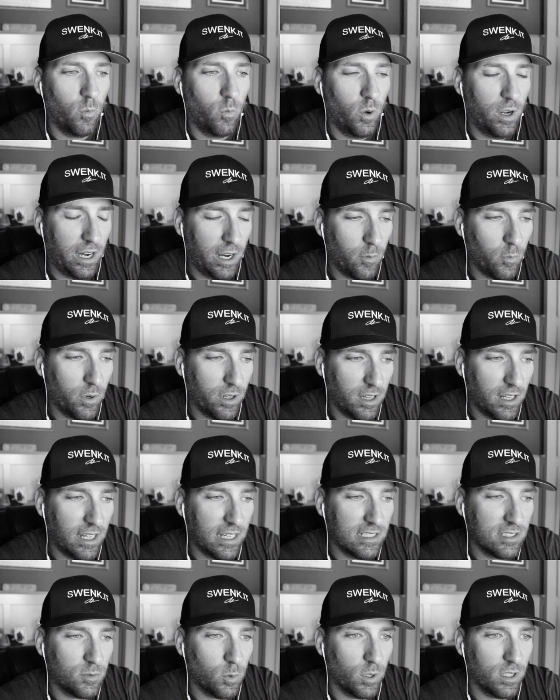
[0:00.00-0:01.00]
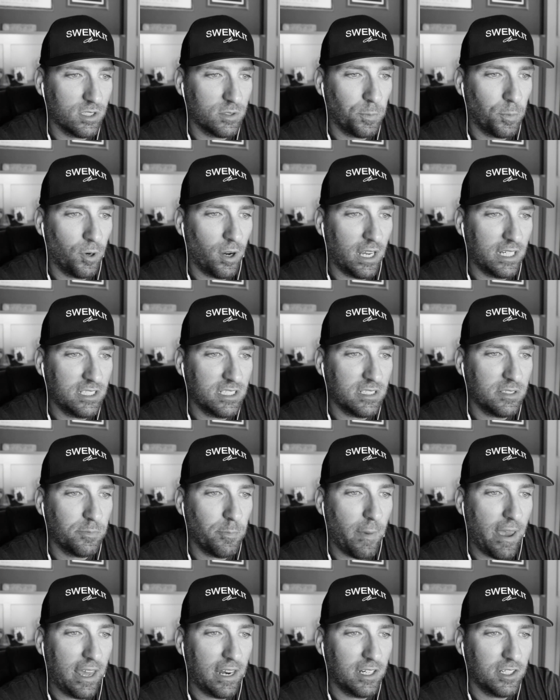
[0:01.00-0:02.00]
What I realized was project
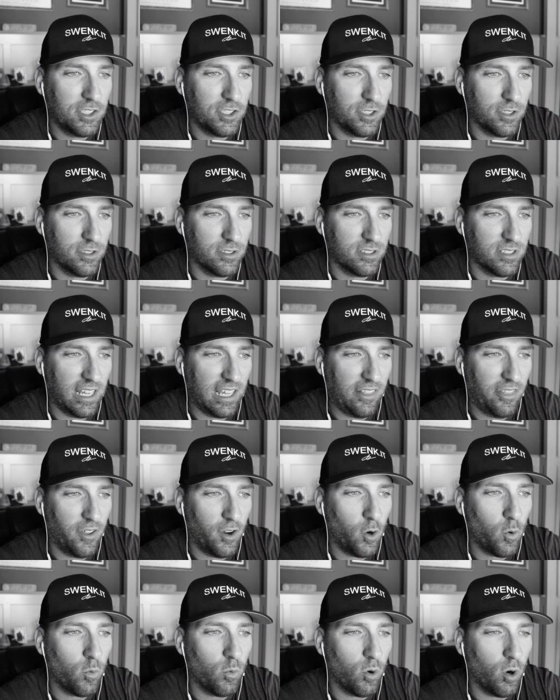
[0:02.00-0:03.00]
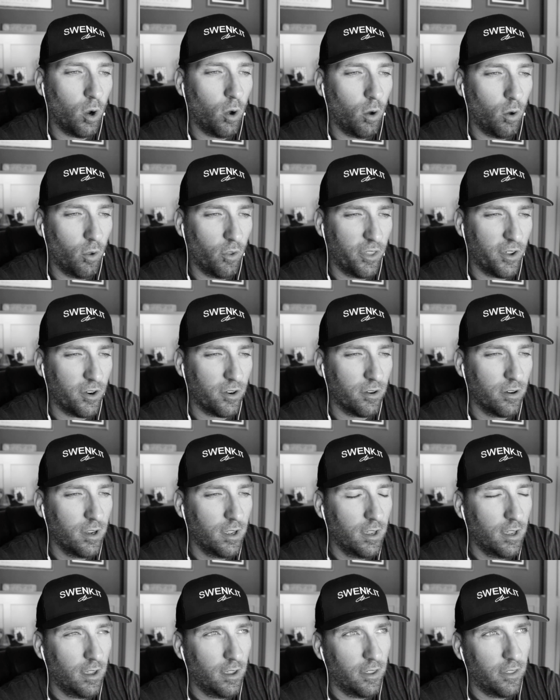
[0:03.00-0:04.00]
managers, like their role, their,
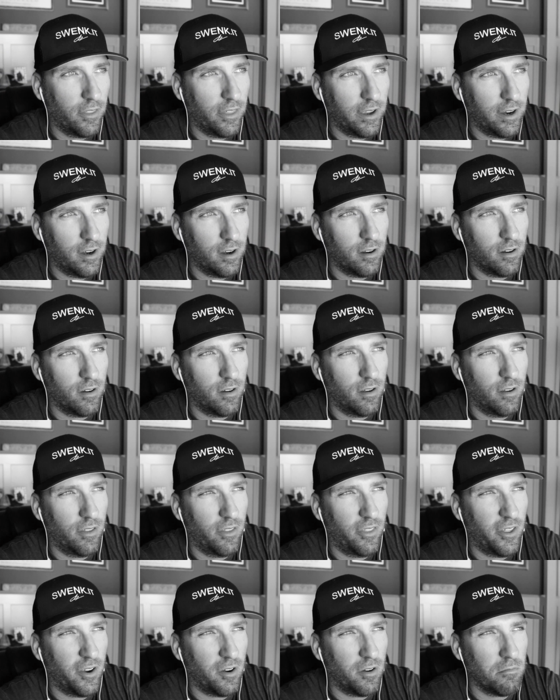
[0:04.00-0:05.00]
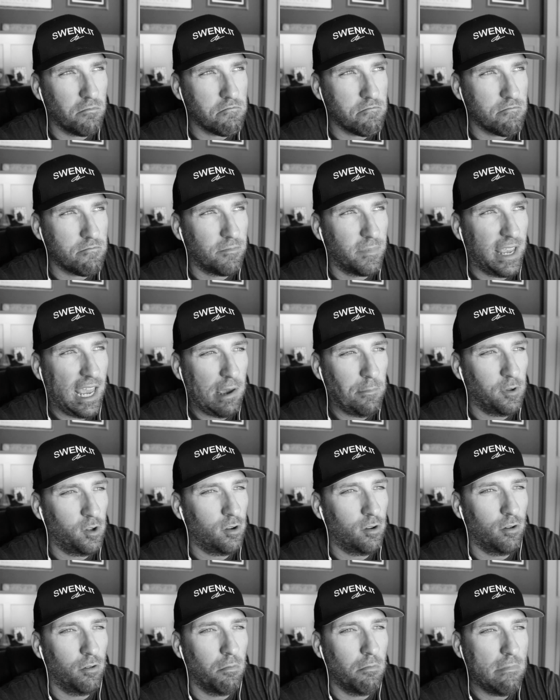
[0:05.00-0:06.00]
their, their
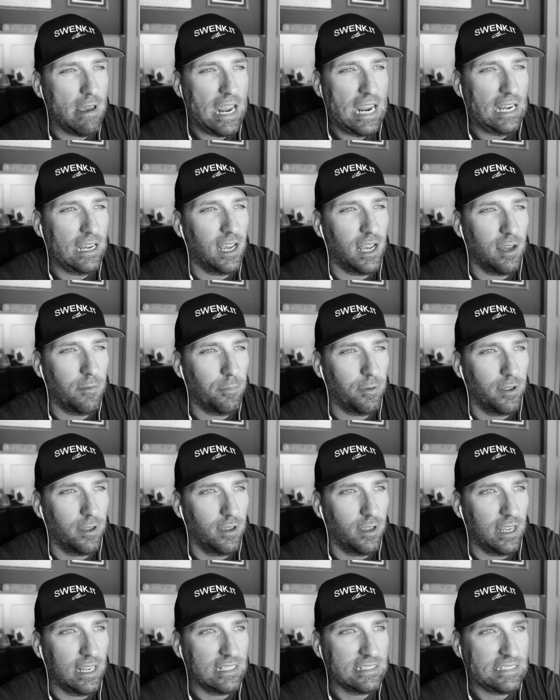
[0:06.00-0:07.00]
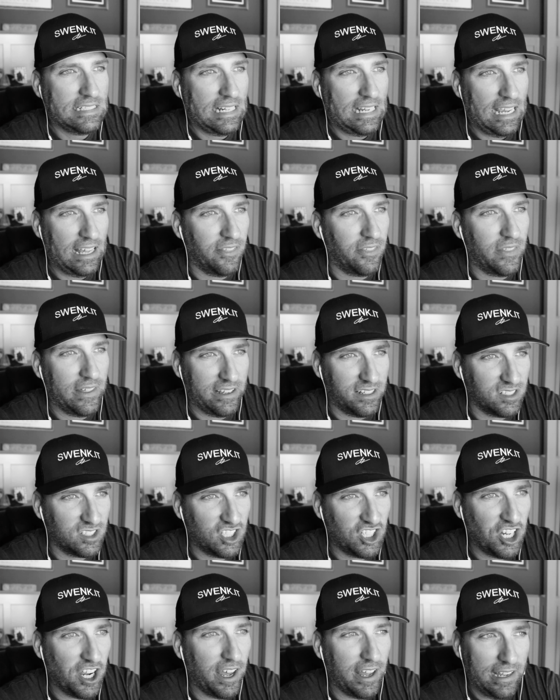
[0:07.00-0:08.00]
chemical makeup is to get things
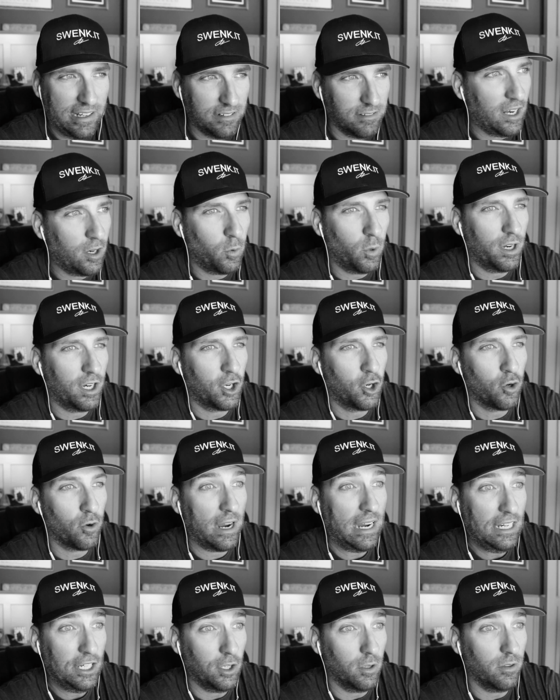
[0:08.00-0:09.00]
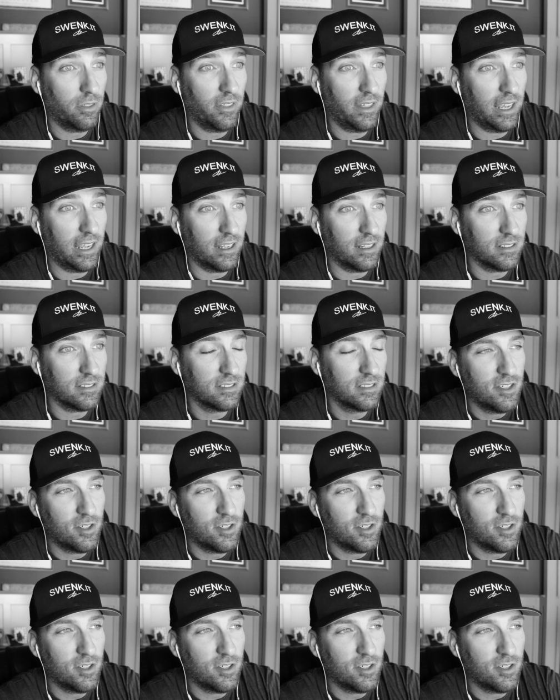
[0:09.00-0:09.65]
done. They don't want to create new things.